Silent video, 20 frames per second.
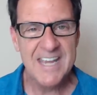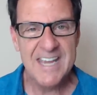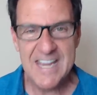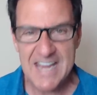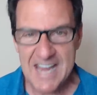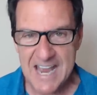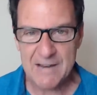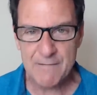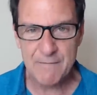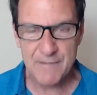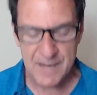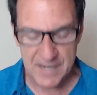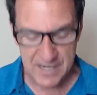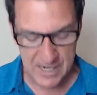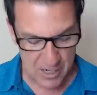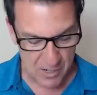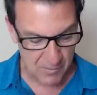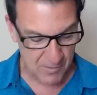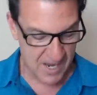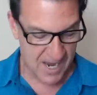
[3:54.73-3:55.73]
He had a
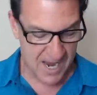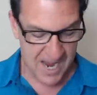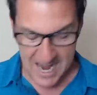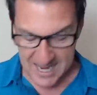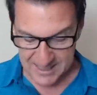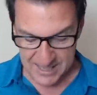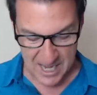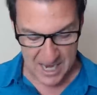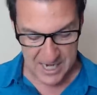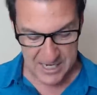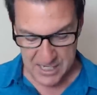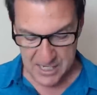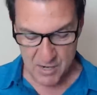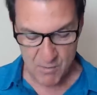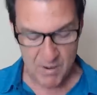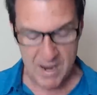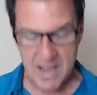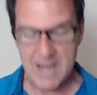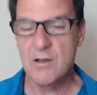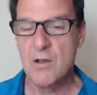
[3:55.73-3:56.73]
video. I thought, you
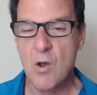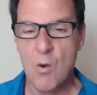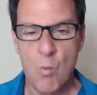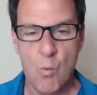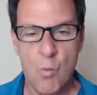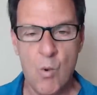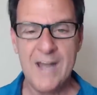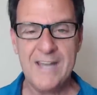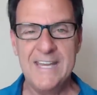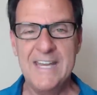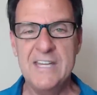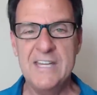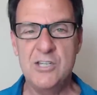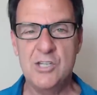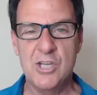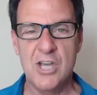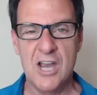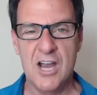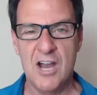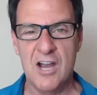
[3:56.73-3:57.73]
know what? What he
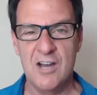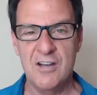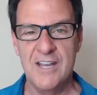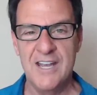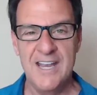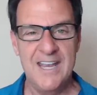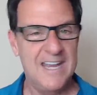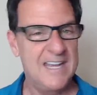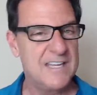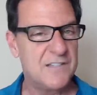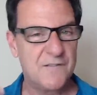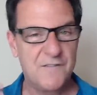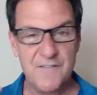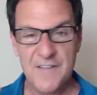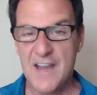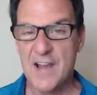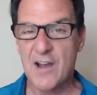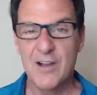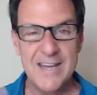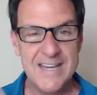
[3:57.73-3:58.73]
shared is
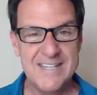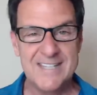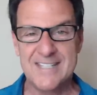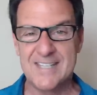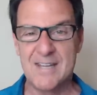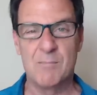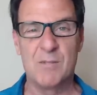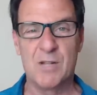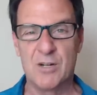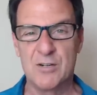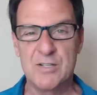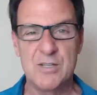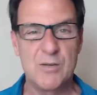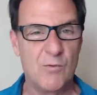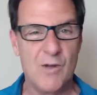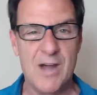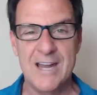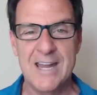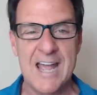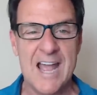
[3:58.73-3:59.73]
very similar to
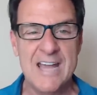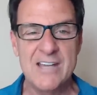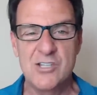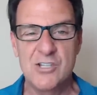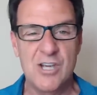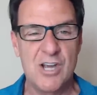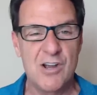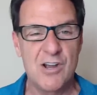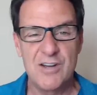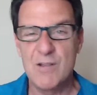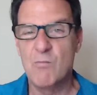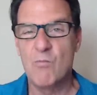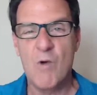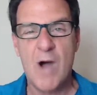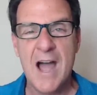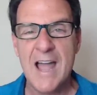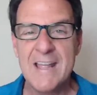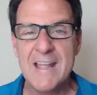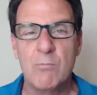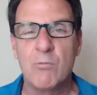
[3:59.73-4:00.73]
what I shared, and
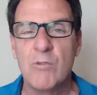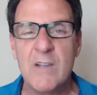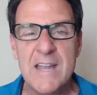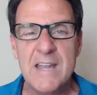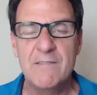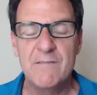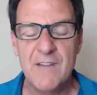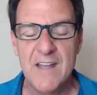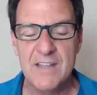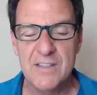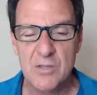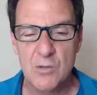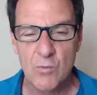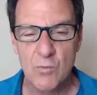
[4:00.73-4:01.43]
why reinvent